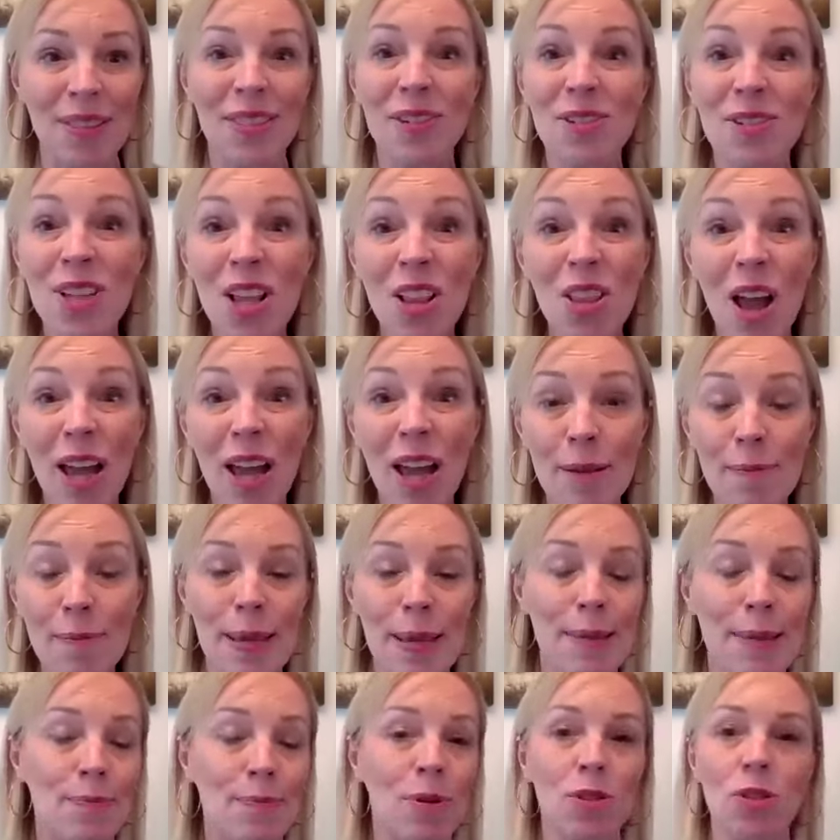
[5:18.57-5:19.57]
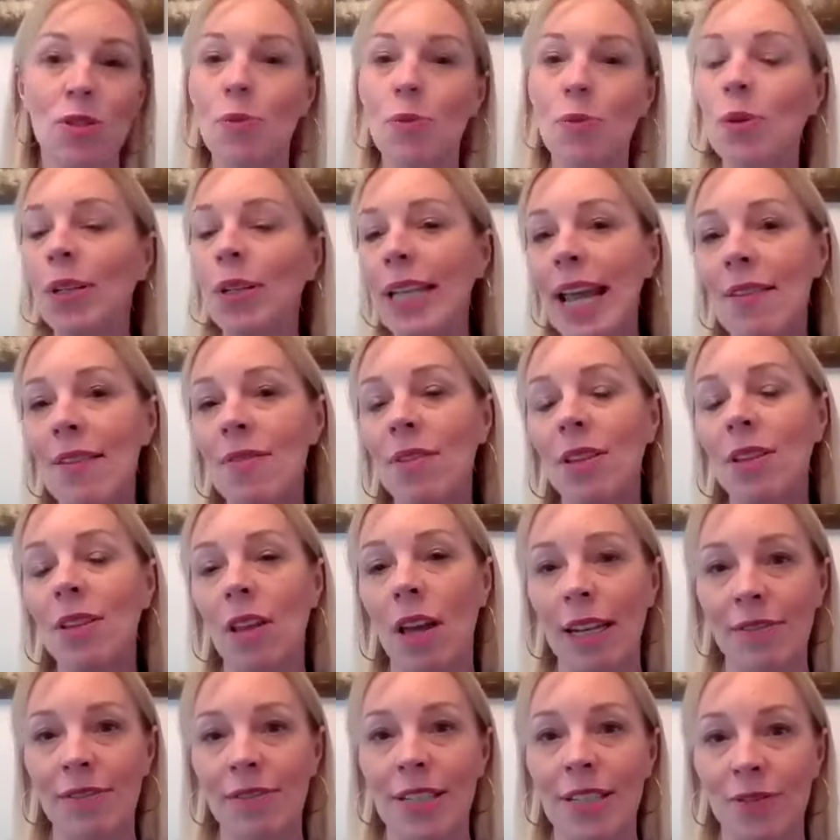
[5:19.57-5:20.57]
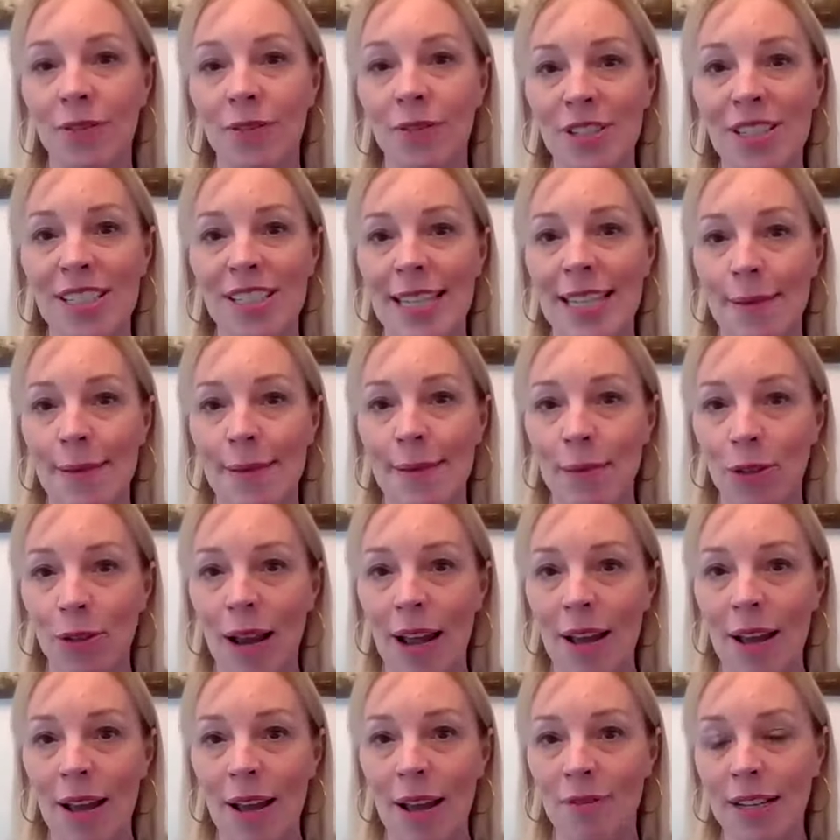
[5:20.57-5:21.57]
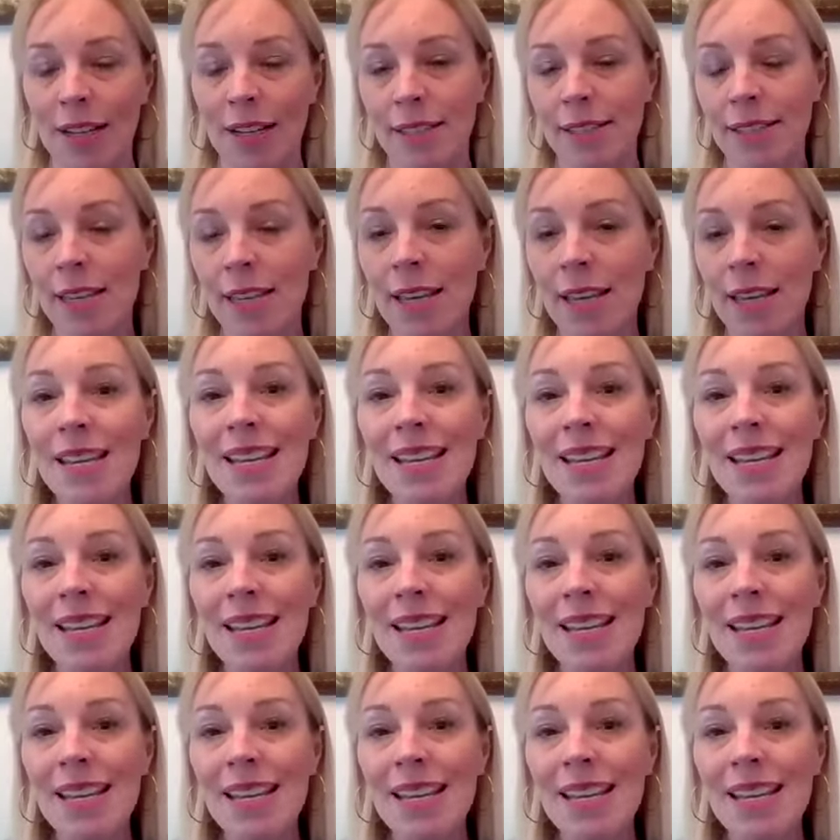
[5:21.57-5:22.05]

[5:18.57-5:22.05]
There's a lot of people. So we're going to have a lot of different demographics.